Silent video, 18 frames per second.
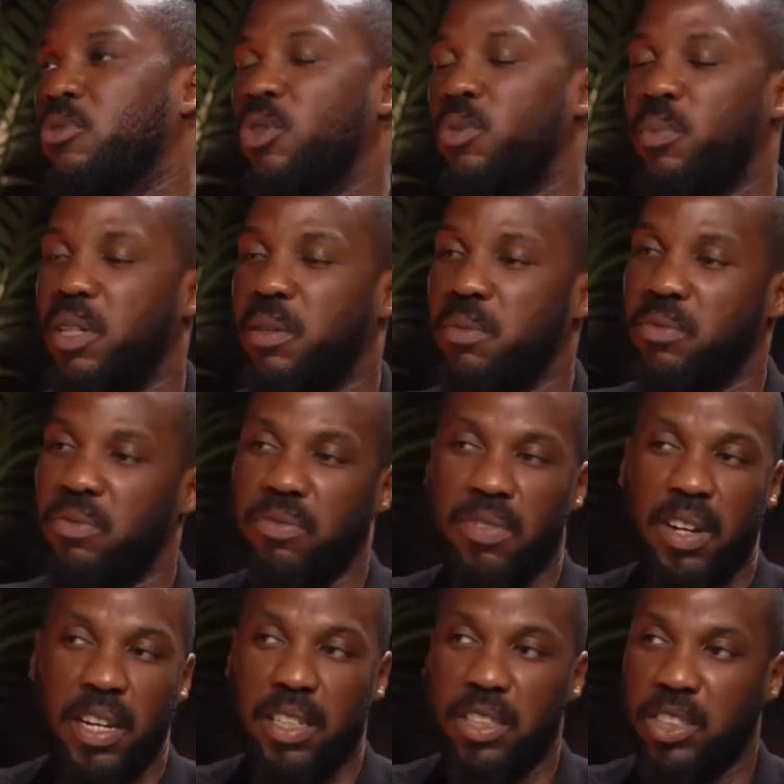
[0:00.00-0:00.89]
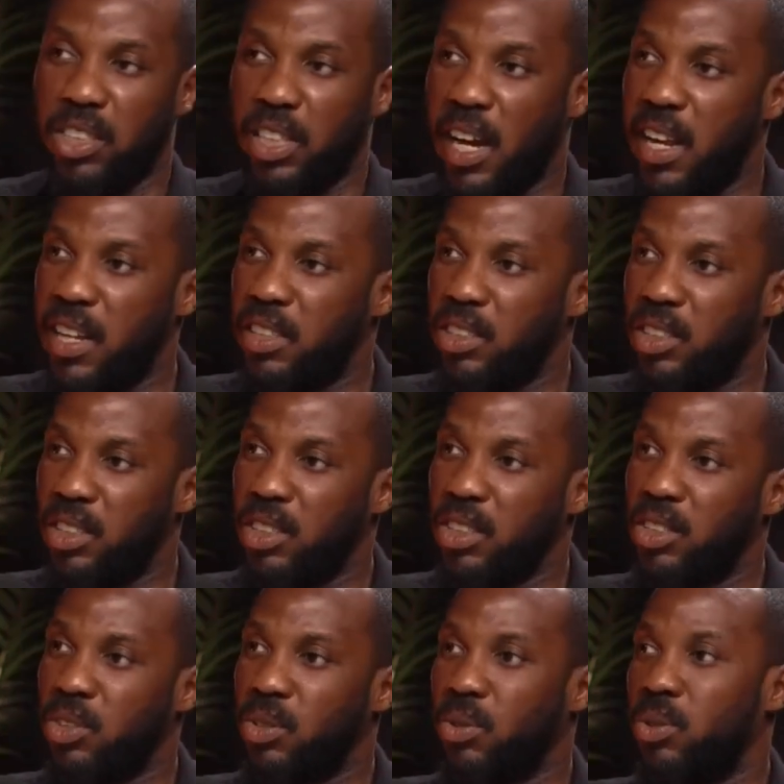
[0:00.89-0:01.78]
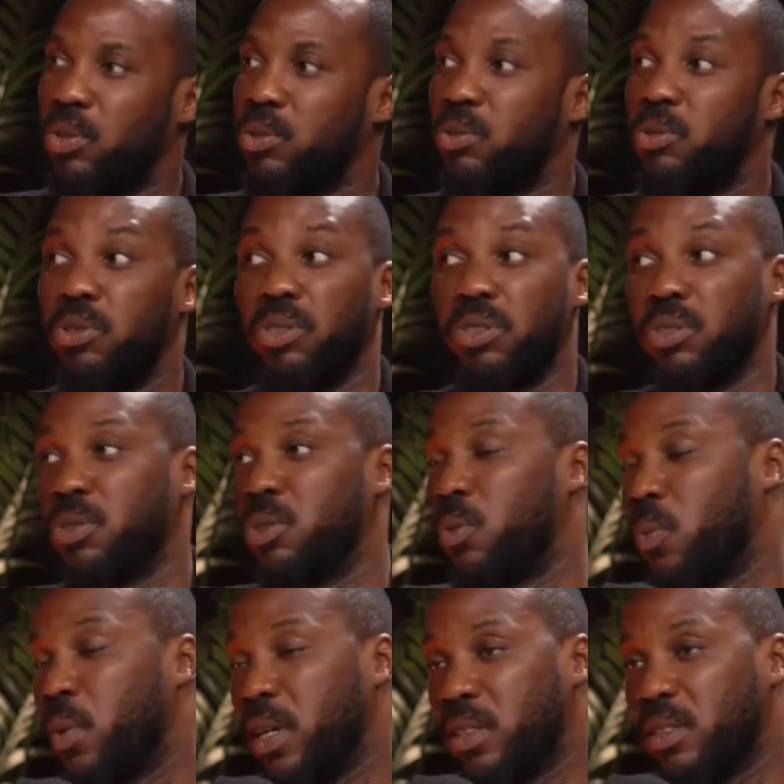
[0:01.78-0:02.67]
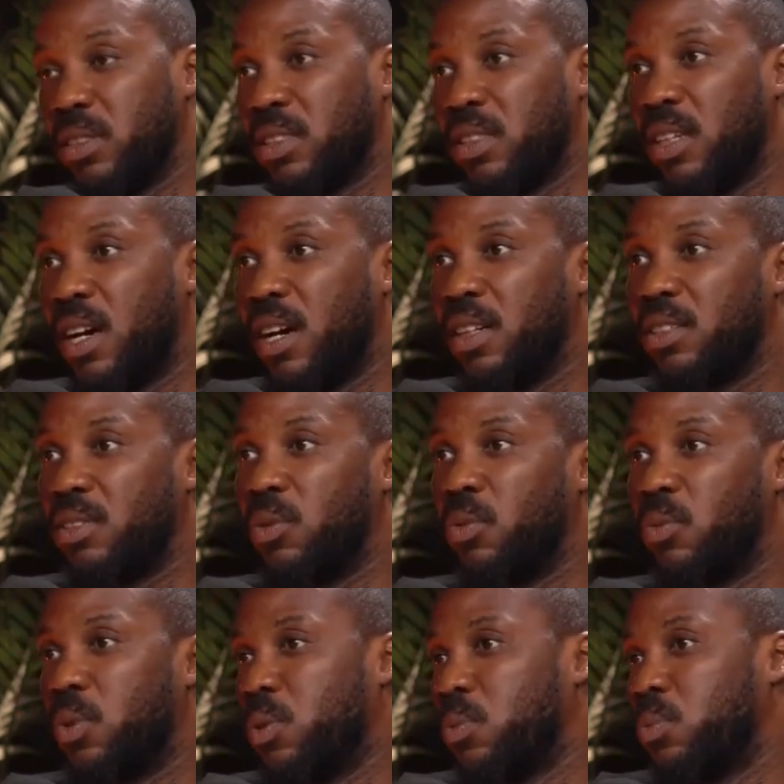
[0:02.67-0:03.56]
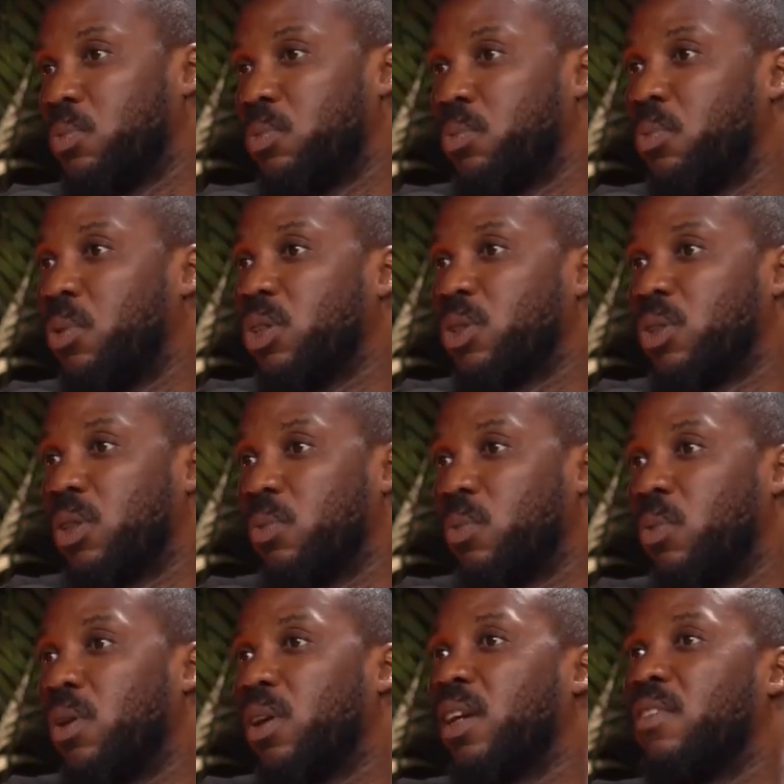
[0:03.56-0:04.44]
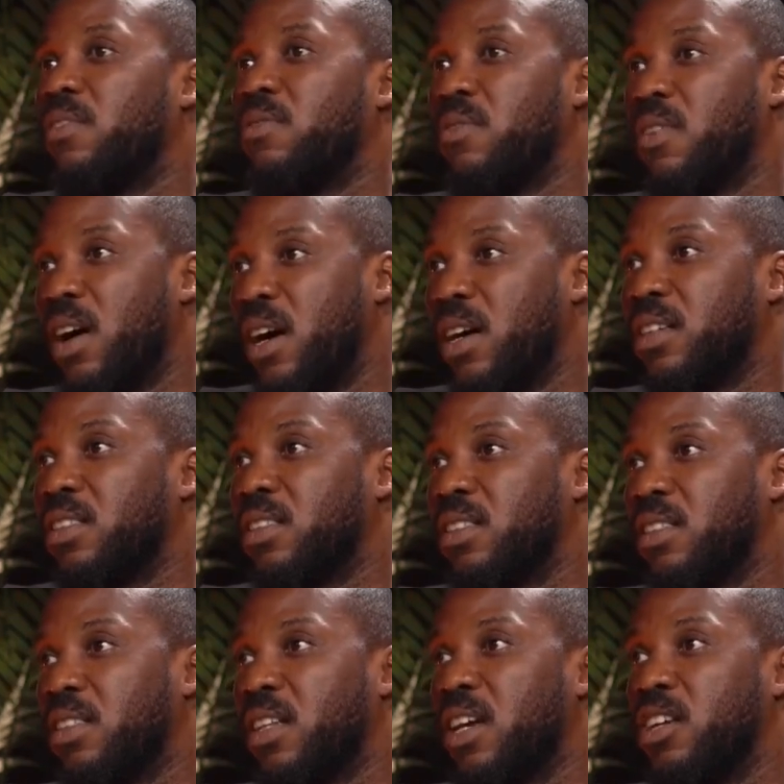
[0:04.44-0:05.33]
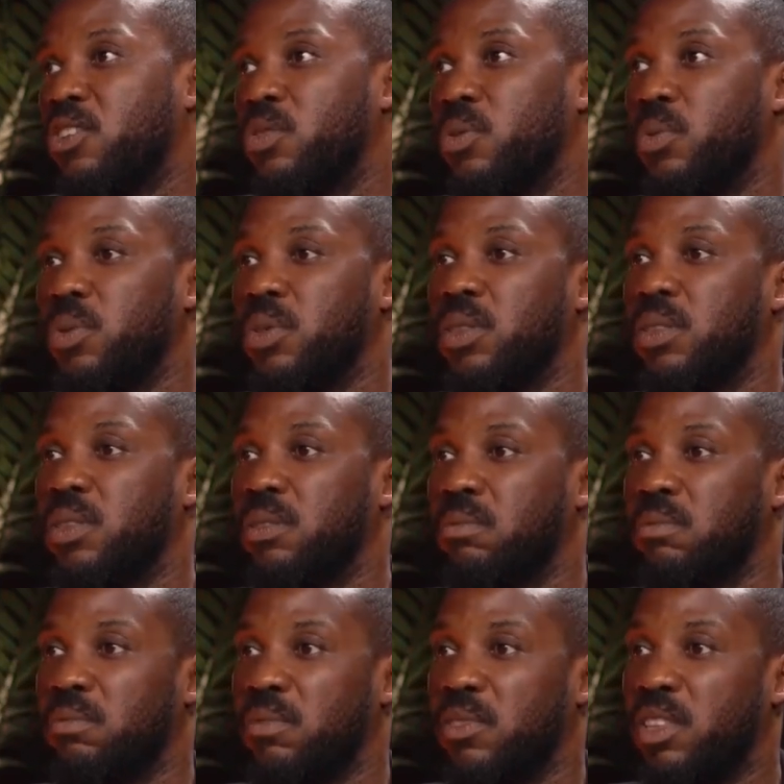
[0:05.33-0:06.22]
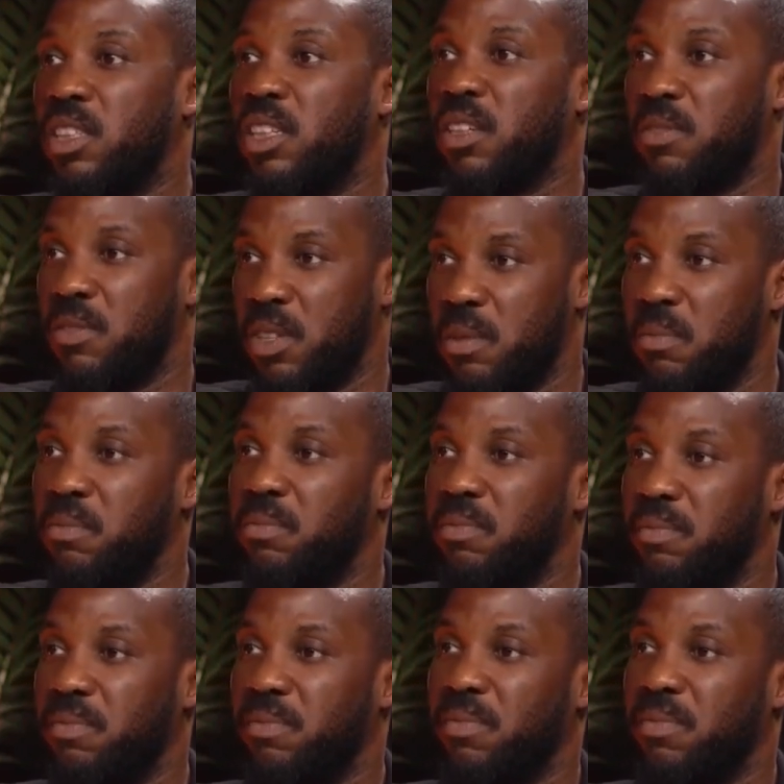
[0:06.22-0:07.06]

Who may be finding challenges or who doesn't know where to start? What's the one advice that you would give them?